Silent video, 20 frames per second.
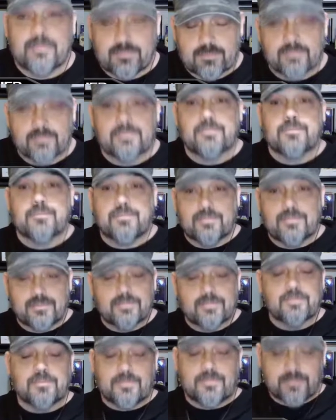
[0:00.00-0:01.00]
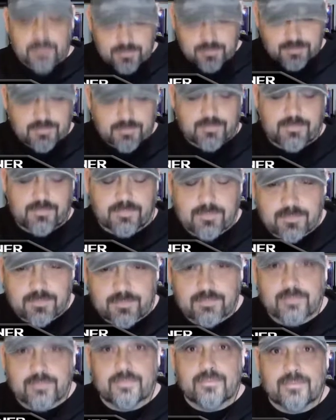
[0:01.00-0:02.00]

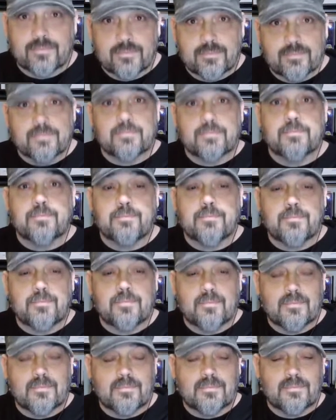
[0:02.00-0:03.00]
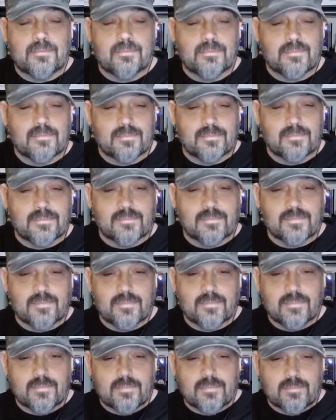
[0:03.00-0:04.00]

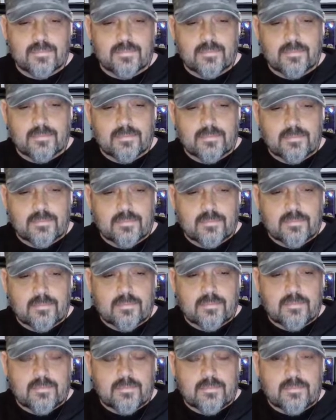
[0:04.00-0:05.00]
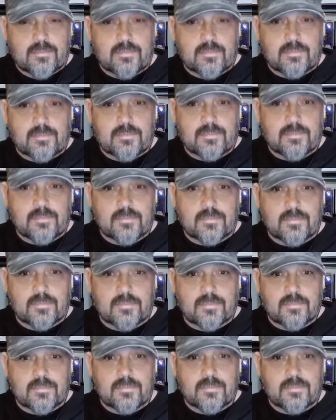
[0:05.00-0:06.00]

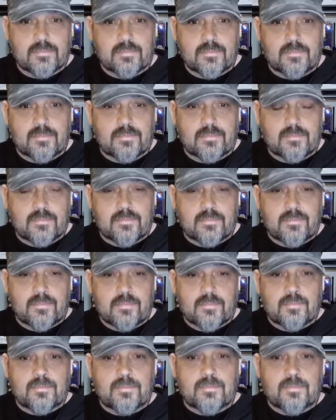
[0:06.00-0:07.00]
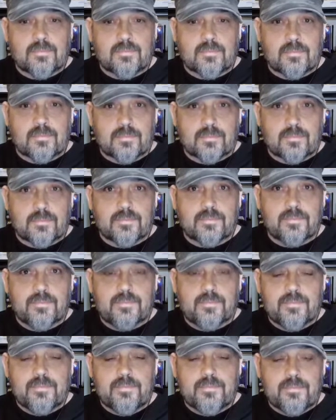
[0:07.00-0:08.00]
(not speaking)